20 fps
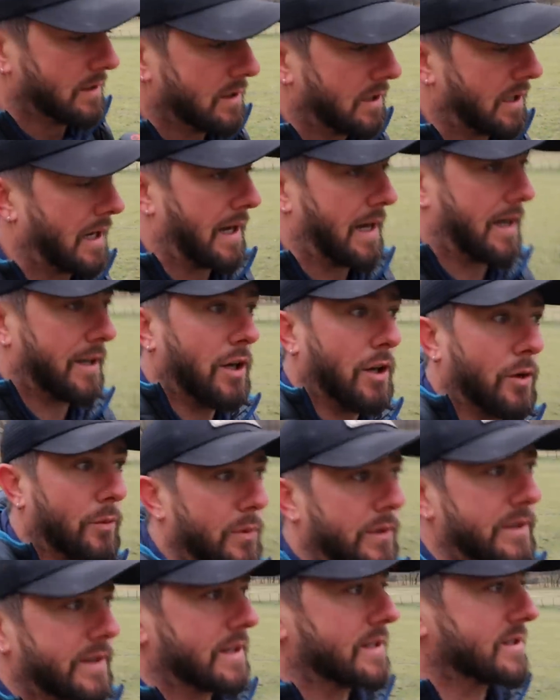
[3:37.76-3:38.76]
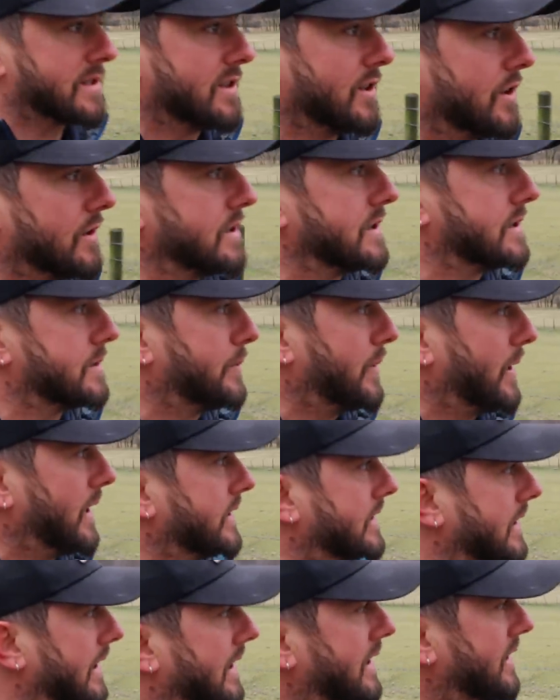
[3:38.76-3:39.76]
I don't want to get snowed into
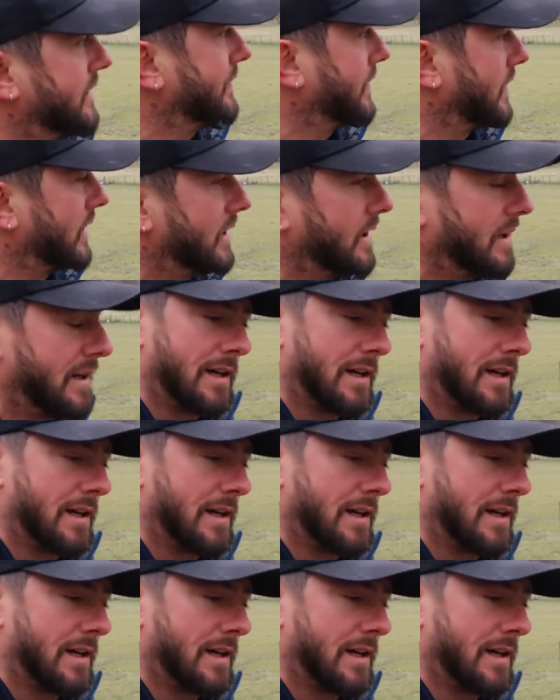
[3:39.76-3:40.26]
Patterdale either.